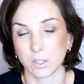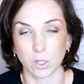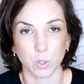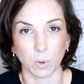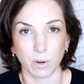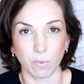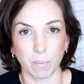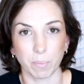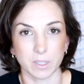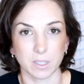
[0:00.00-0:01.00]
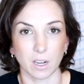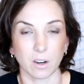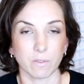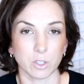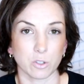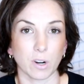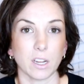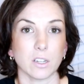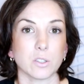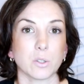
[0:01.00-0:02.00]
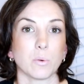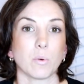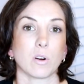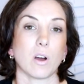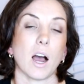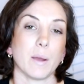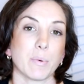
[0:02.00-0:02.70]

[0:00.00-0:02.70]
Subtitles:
So 21% of Australians who are on a high